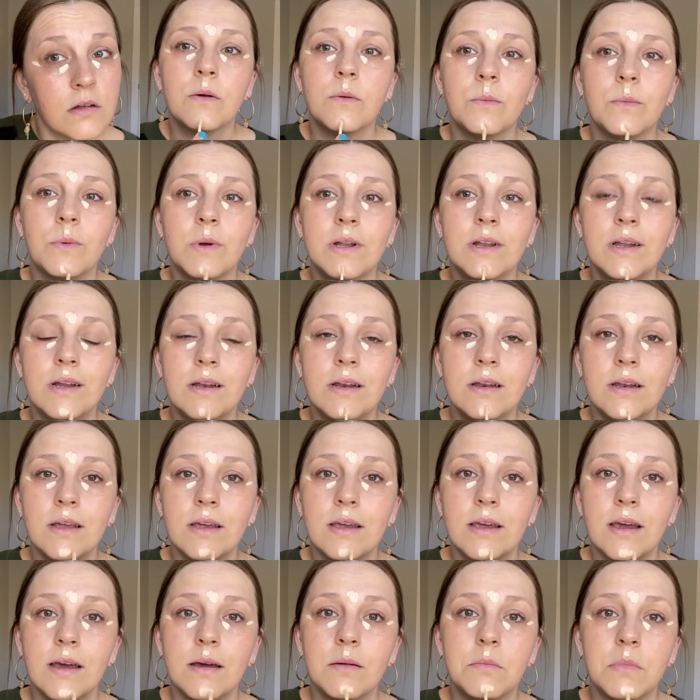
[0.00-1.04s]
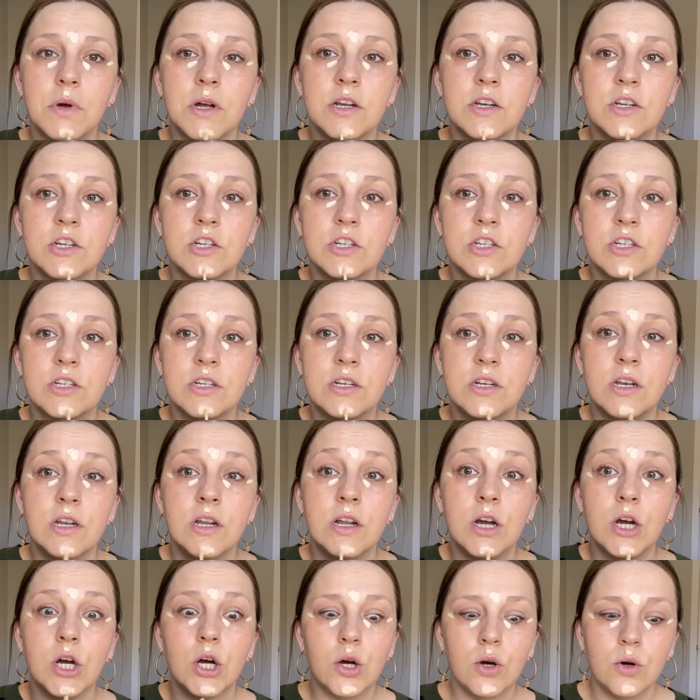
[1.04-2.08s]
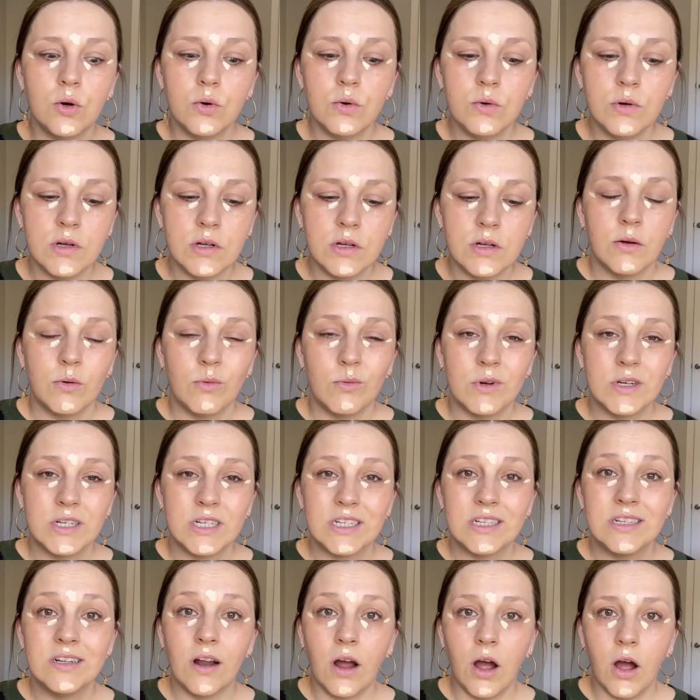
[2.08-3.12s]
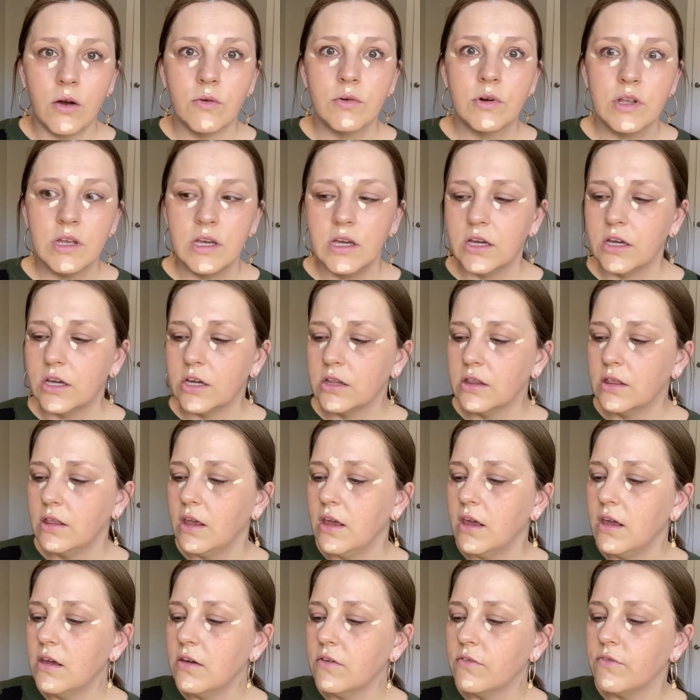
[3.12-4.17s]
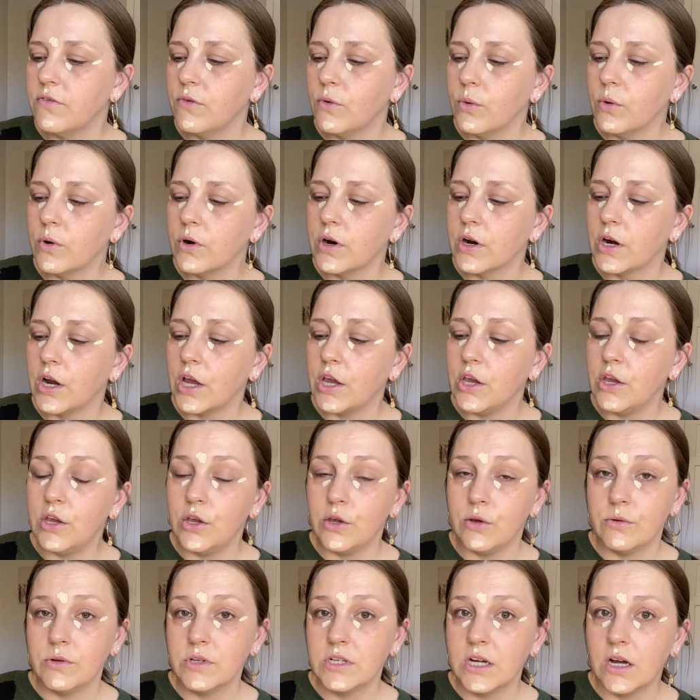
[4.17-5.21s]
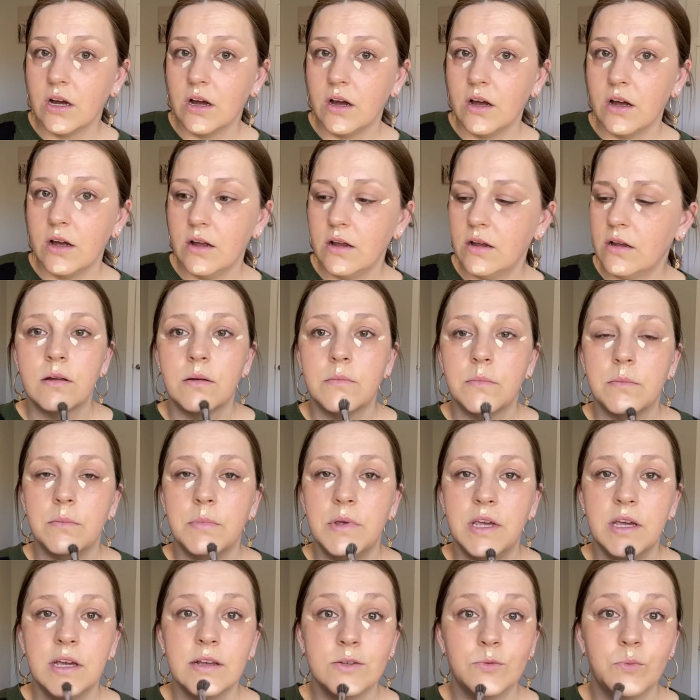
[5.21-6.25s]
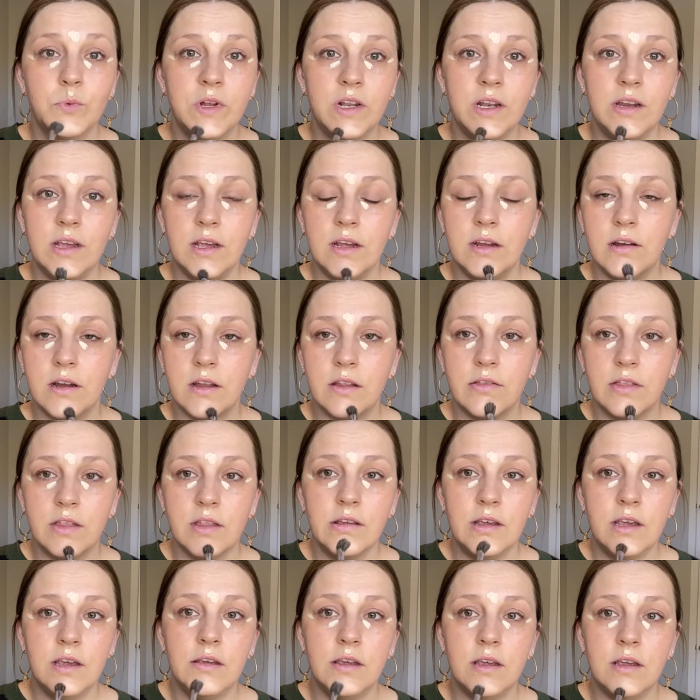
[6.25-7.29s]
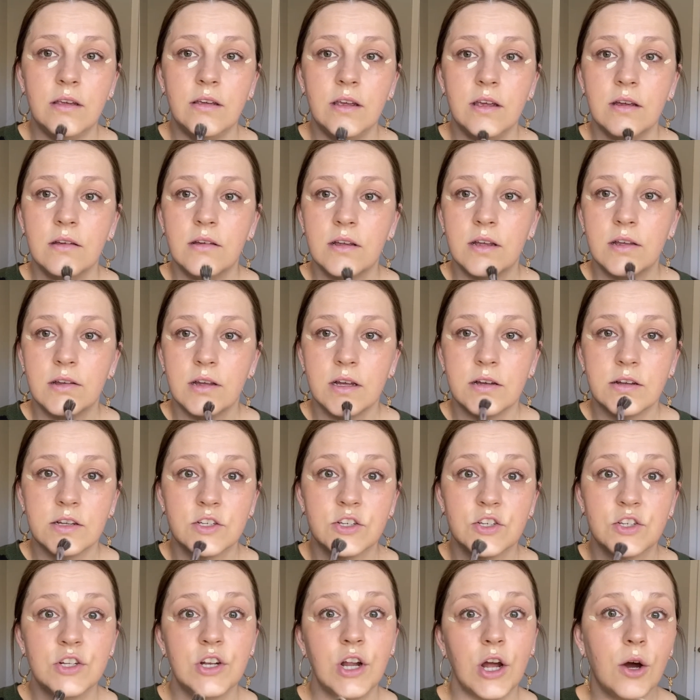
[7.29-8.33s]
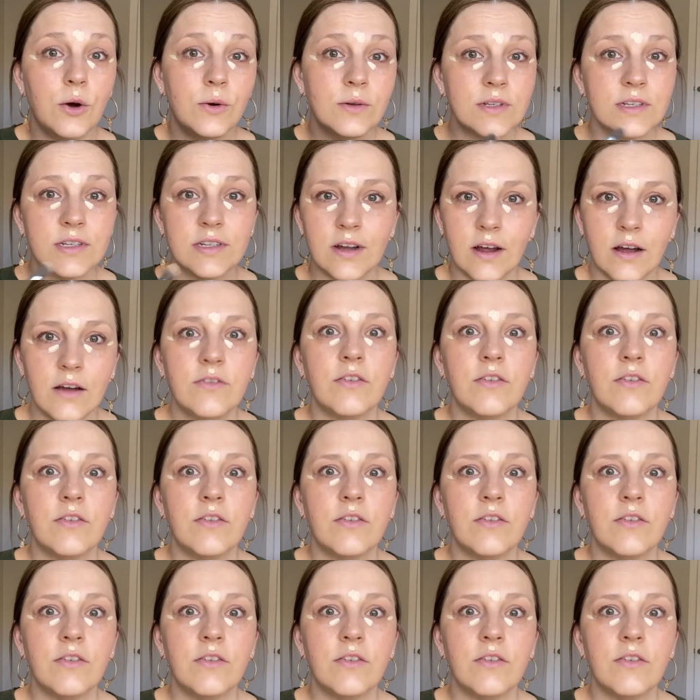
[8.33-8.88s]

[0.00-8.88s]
We didn't get much snow, which is not really a good thing for Utah because we need the snow and stuff,